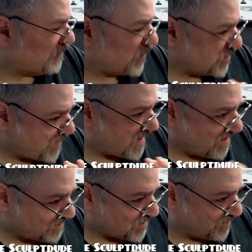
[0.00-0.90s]
First weekend
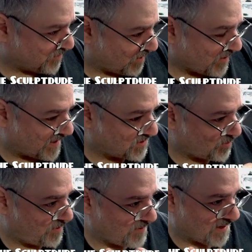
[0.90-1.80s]
of June. Okay, so
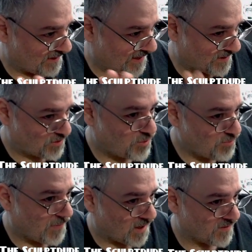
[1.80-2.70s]
we've got like 2
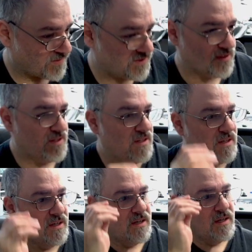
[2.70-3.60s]
months
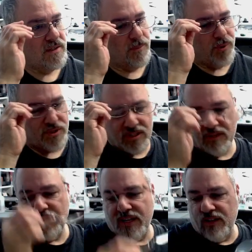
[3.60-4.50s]
to put
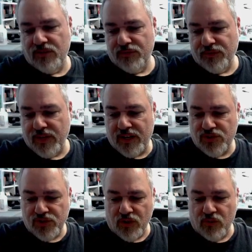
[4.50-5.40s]
stuff together for that
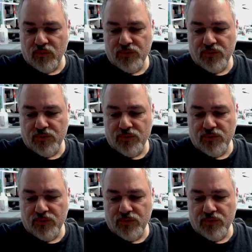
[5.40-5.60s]
show.